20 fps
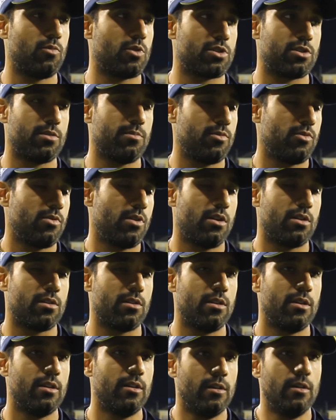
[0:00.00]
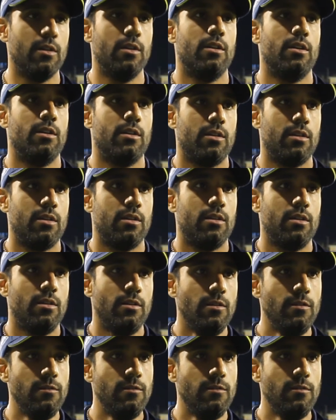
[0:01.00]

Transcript: watch the ball hard.